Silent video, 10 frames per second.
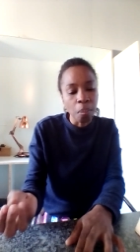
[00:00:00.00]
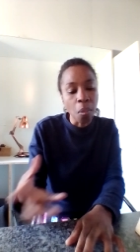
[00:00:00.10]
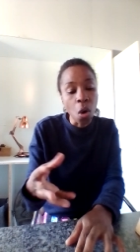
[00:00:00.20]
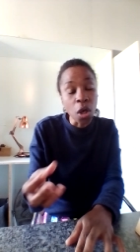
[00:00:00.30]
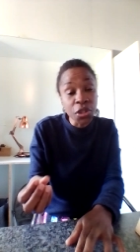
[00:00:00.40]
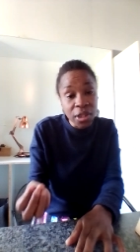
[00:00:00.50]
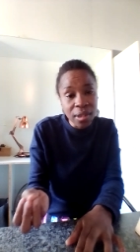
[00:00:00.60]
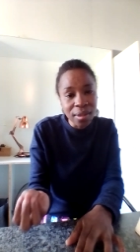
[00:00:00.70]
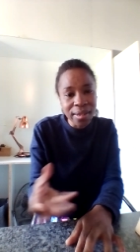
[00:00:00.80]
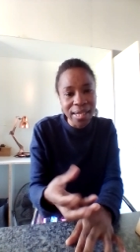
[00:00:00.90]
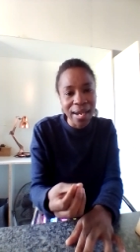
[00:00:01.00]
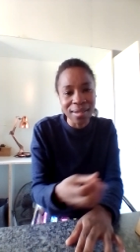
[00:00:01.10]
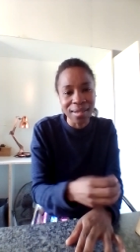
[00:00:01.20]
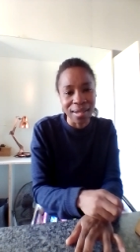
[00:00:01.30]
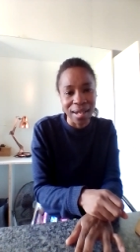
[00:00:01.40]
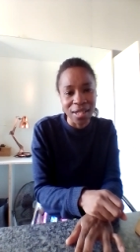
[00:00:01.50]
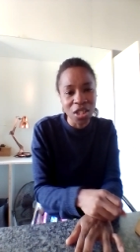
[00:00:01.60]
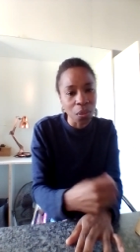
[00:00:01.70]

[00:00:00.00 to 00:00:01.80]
marginal tax rate.